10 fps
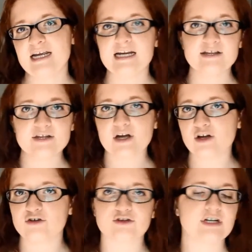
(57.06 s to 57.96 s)
in the
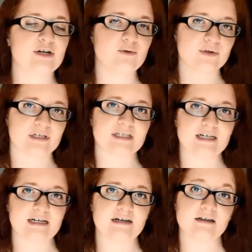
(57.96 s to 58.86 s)
country or the
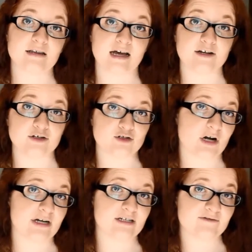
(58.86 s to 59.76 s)
city that you're
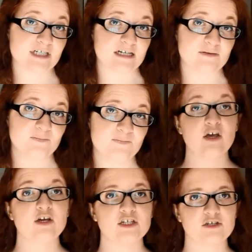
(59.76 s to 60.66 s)
trying to visit?
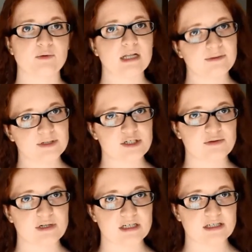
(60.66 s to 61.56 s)
So while I was
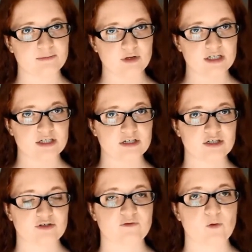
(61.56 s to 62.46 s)
doing some
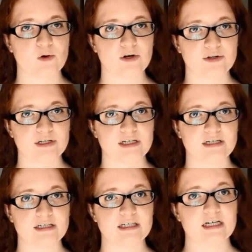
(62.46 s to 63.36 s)
research for
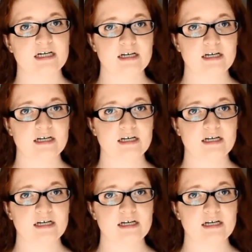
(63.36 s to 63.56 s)
these